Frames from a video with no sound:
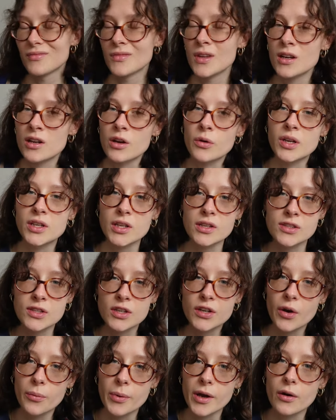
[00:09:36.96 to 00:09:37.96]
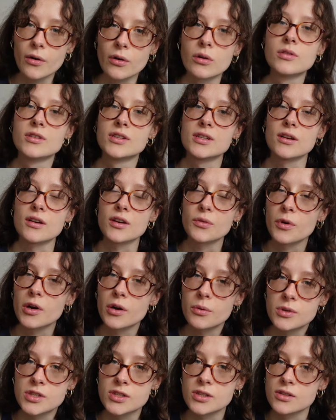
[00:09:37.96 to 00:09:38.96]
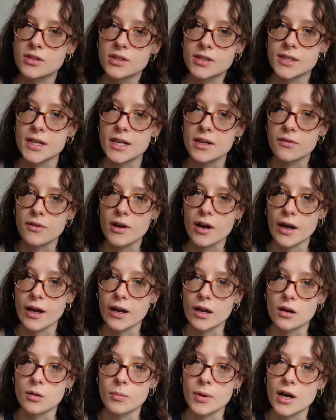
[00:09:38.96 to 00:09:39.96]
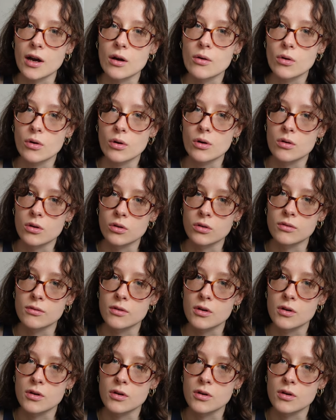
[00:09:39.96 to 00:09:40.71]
you know, it does look a bit odd. Like, why would you just leave that hanging about on the